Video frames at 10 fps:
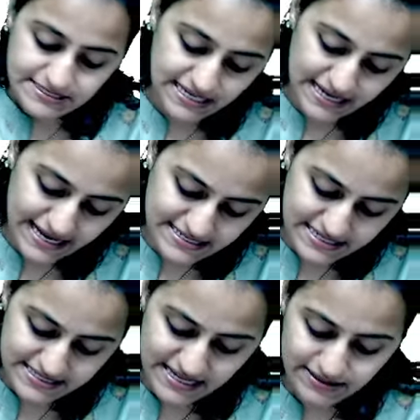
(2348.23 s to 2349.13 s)

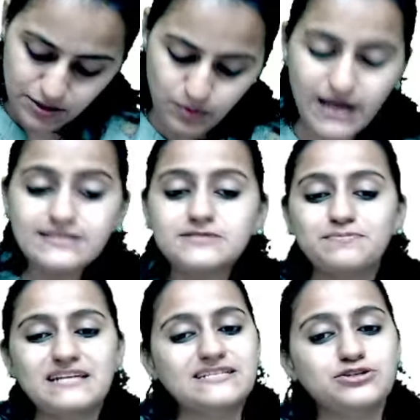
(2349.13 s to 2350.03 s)
Selectins are the ones
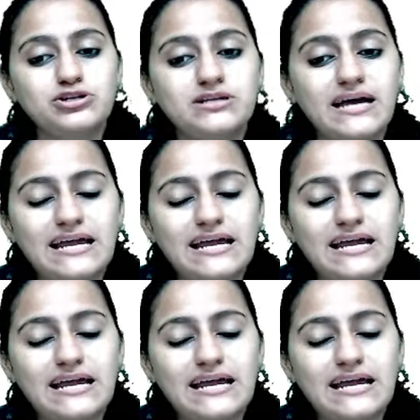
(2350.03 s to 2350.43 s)
present on the